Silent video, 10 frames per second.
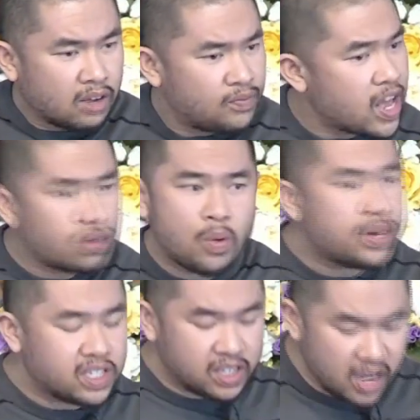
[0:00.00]
That's what we
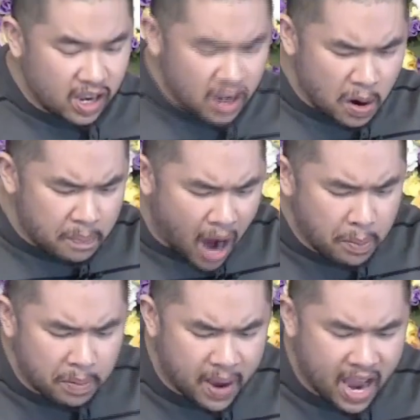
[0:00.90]
see in our
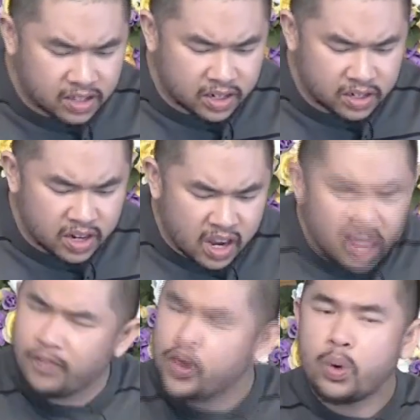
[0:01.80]
Bible passage.
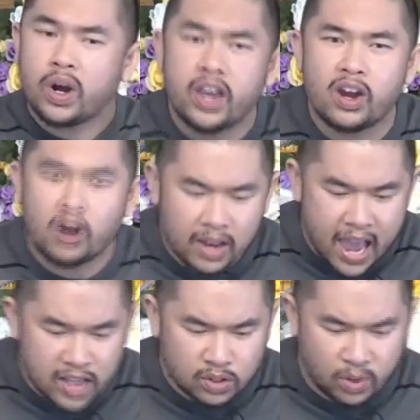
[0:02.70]
If you were here
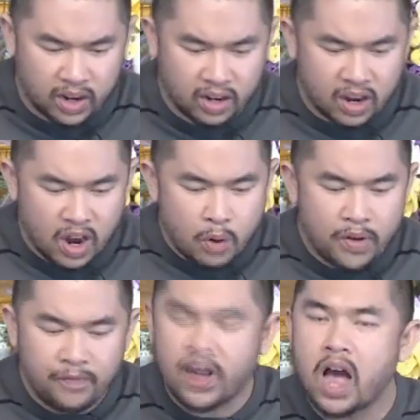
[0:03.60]
last week,
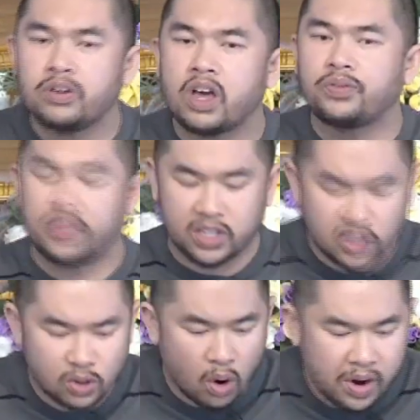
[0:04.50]
we found out that the
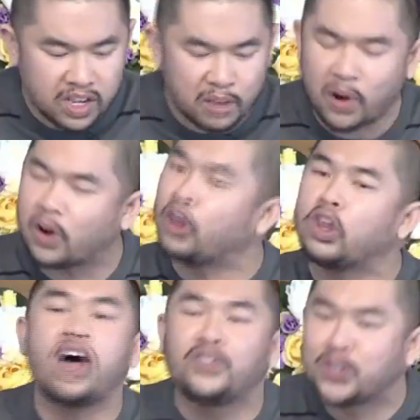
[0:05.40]
story is about a
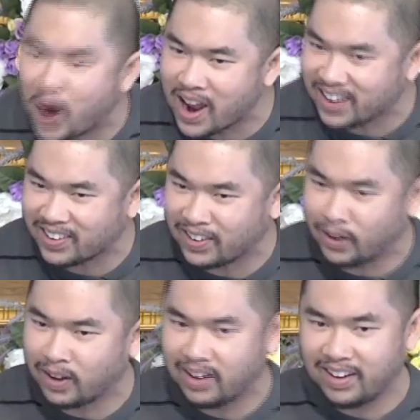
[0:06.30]
love
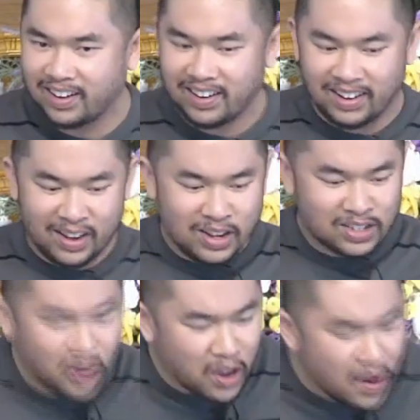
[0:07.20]
triangle. It's
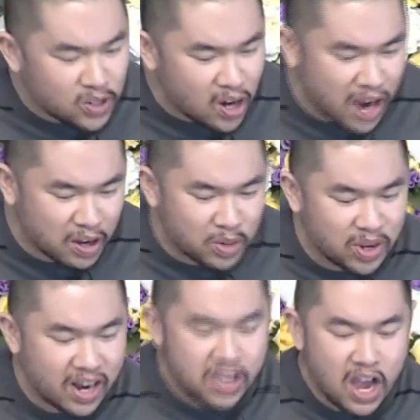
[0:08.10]
a love triangle
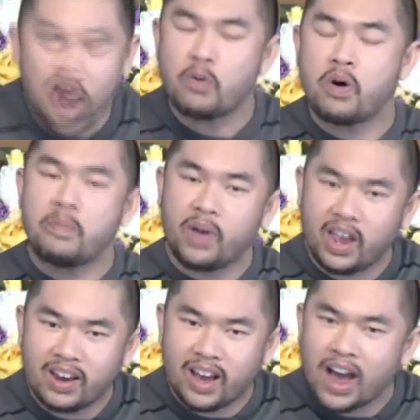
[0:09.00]
between a young
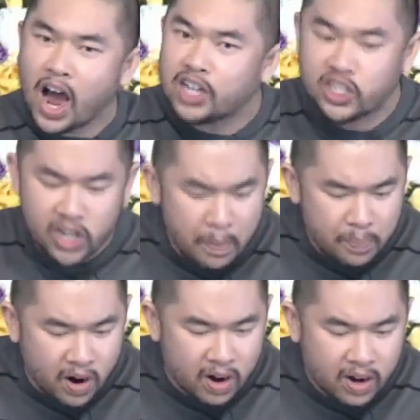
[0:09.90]
woman, a
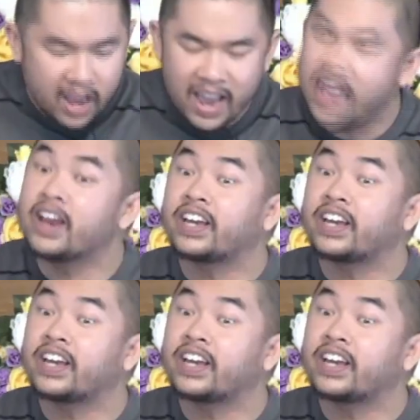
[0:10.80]
shepherd, and a